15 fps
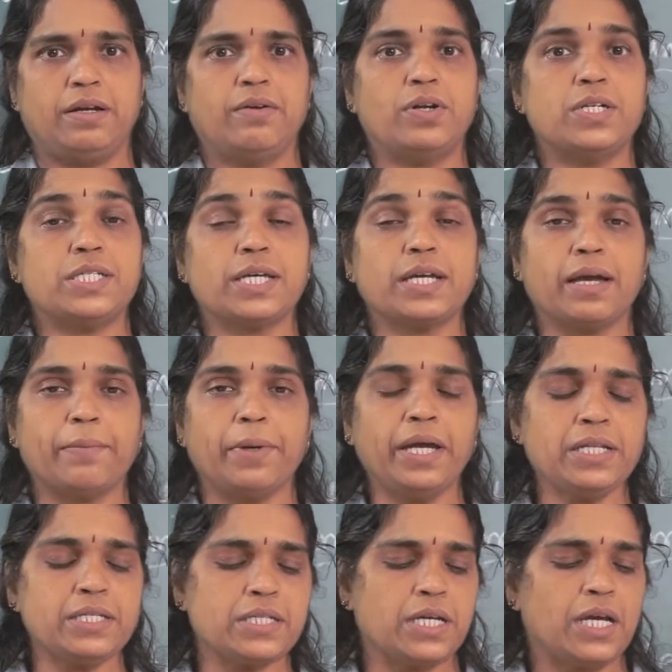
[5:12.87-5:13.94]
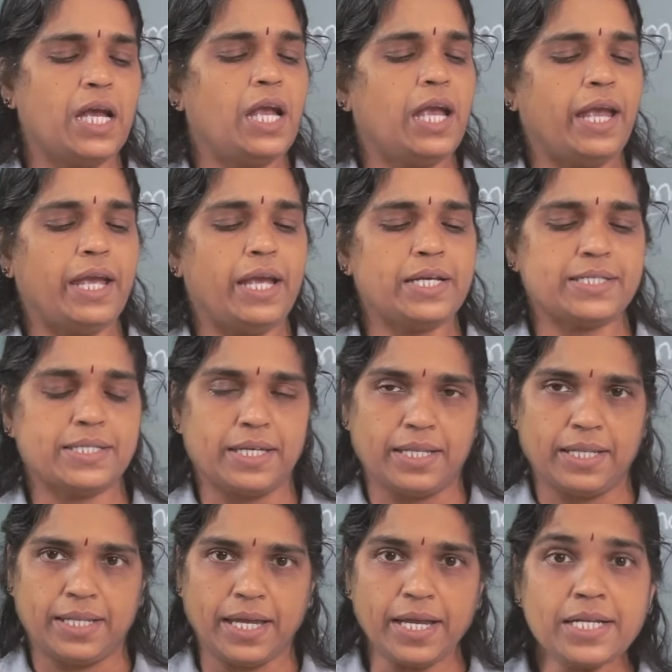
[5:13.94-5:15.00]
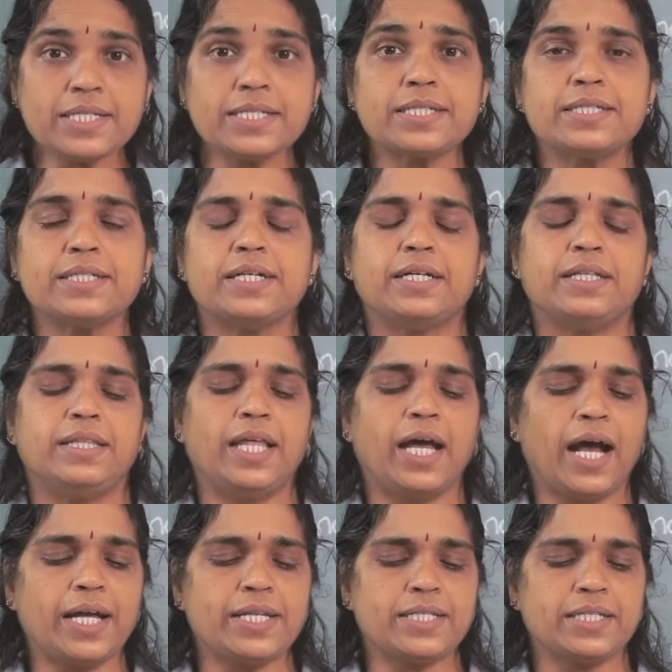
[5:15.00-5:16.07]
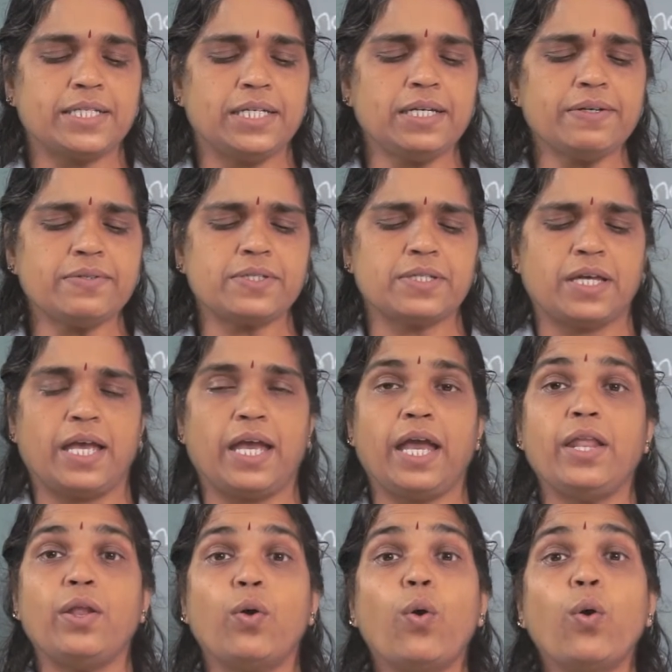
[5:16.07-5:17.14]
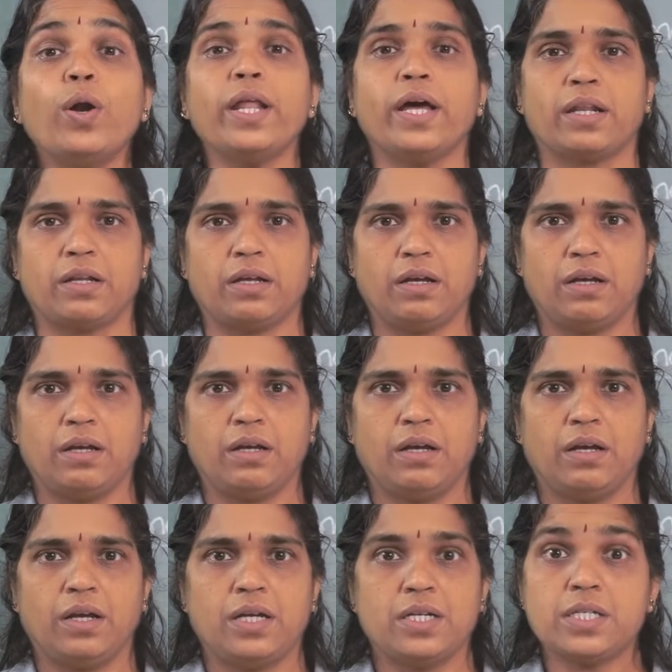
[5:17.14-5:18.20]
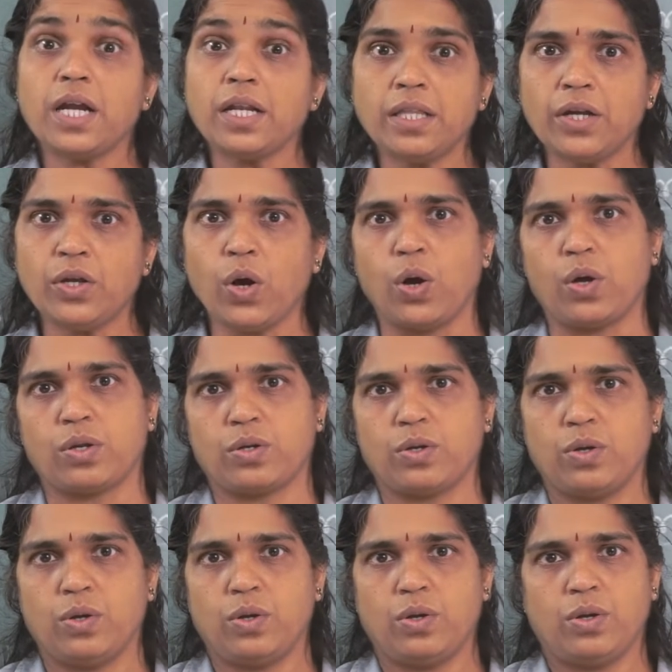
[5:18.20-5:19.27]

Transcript: What's a command? A sentence that gives an order. Shut the door.